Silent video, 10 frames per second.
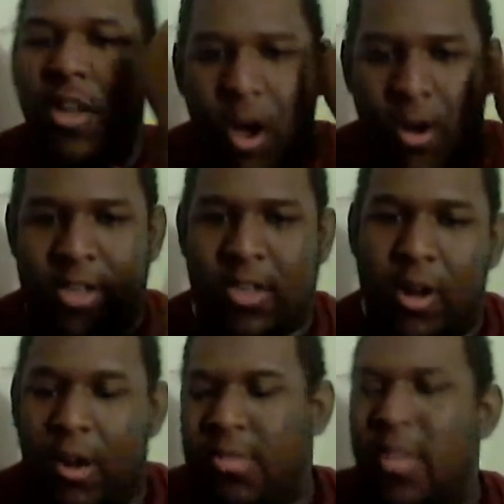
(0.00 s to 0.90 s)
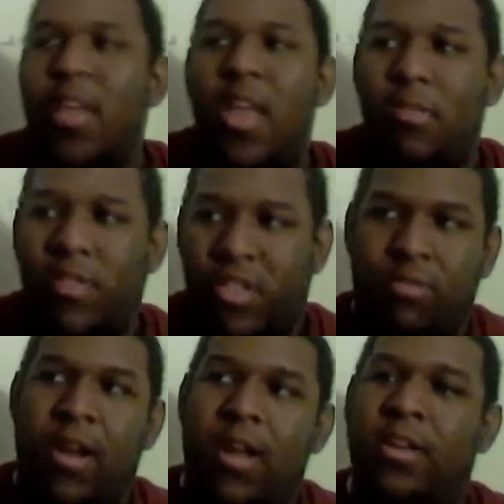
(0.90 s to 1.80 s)
on his arms. It was
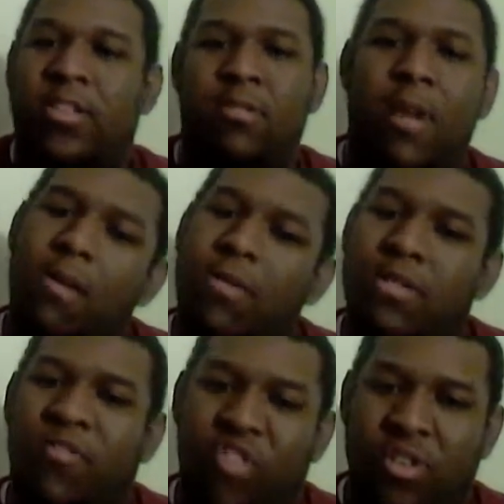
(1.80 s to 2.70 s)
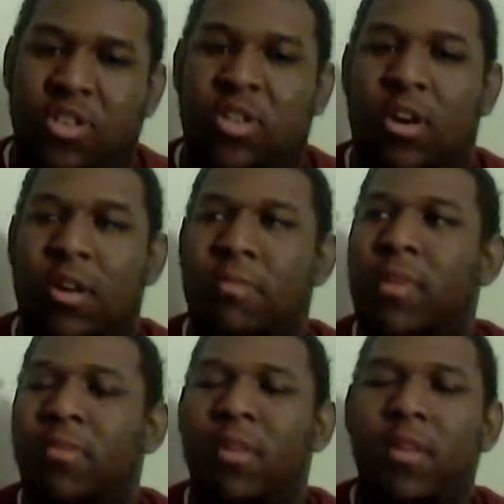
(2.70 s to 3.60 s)
Jiraiya, because Jiraiya was the first to taught
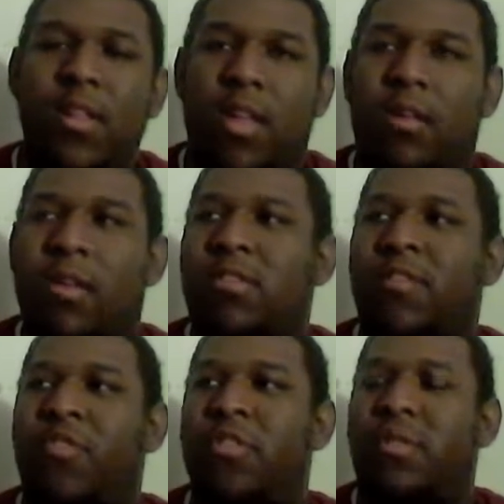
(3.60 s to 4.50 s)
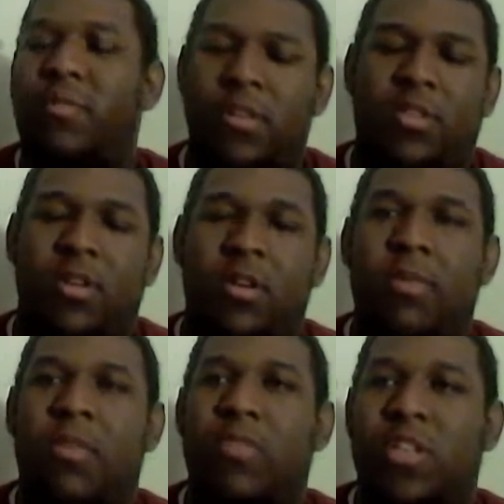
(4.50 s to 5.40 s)
him. And he was the first that we
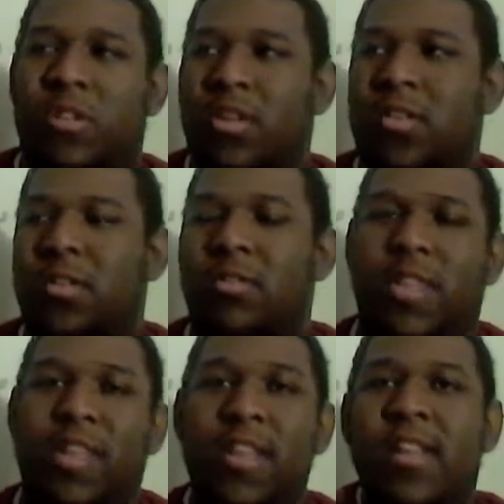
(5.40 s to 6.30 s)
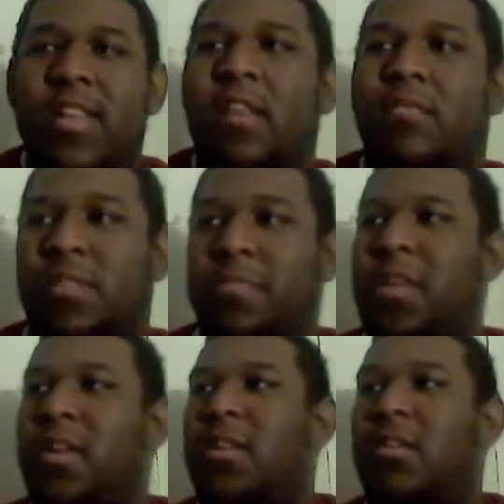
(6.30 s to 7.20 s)
saw use it. Then it was
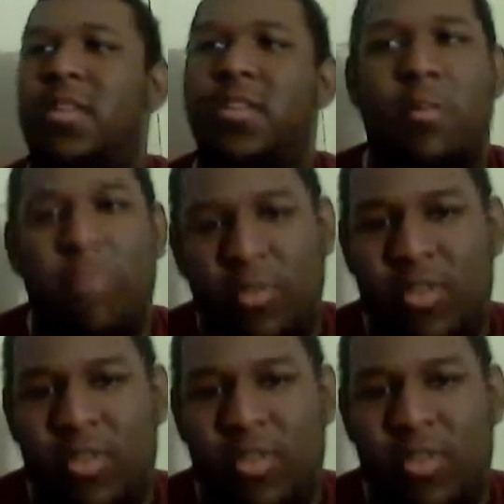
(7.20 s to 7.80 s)
Minato, because of the blue